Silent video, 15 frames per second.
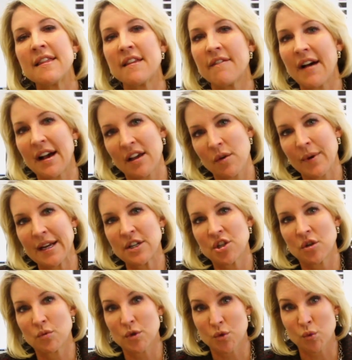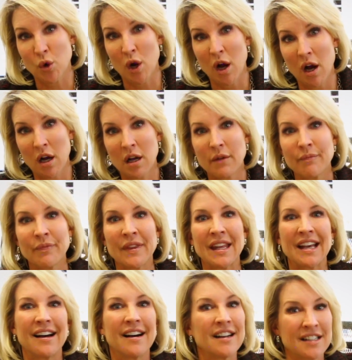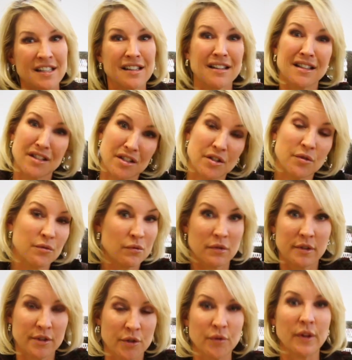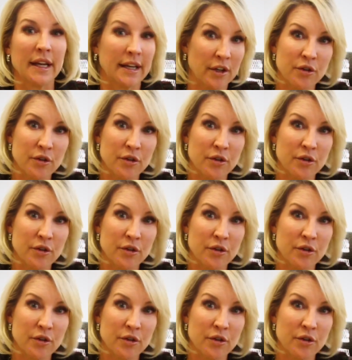the valuation was wrong until it's too, too late.